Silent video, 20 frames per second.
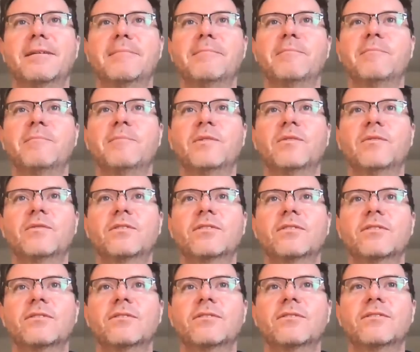moved
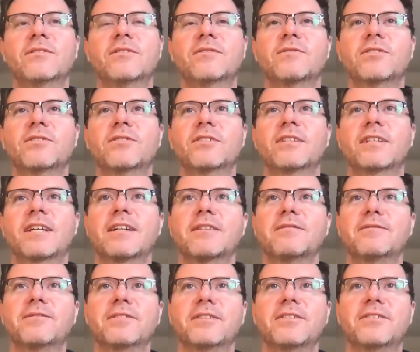to University of
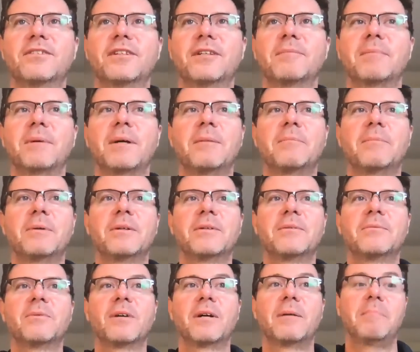California, Santa Barbara,
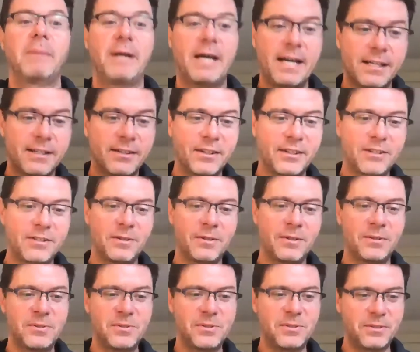where I'm back on the
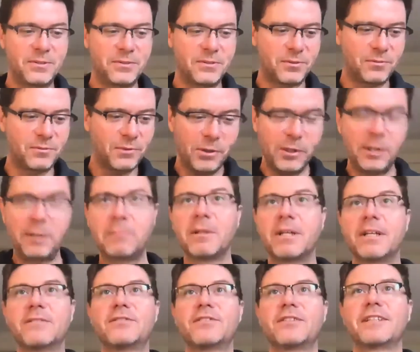coast. There's eroding
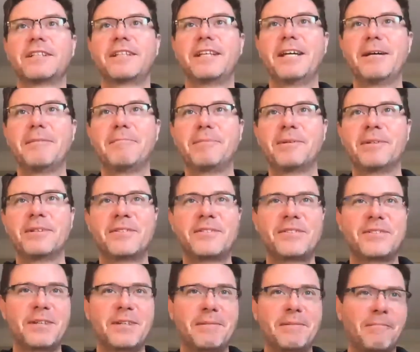bluffs on
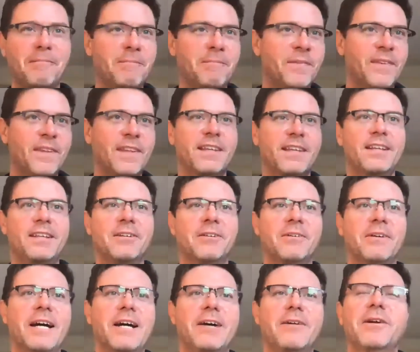campus. I'm, an
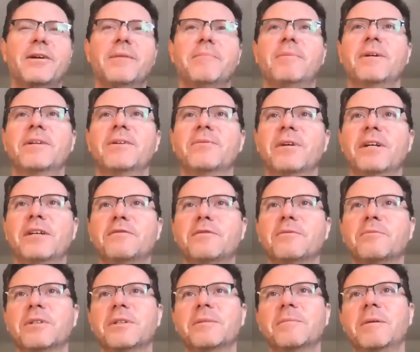hour and a bit away
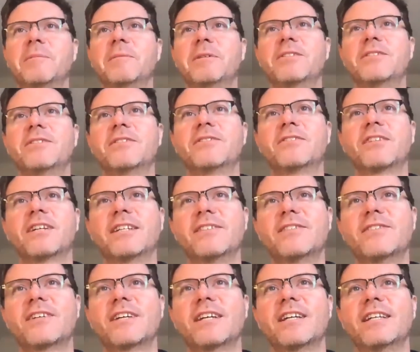from one of my major study
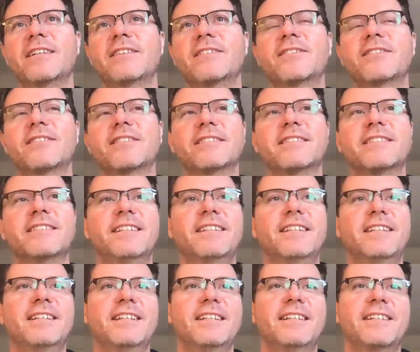sites. And
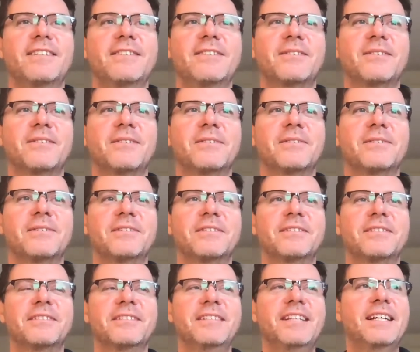so,
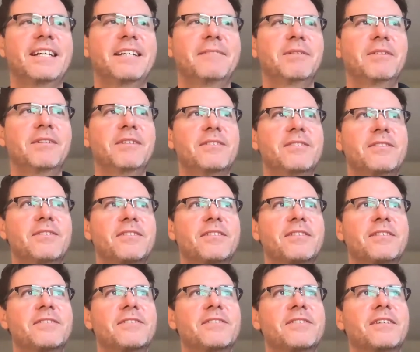yeah, I mean,
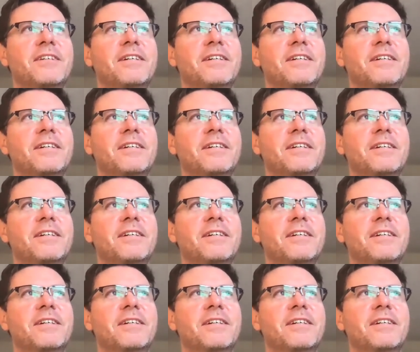these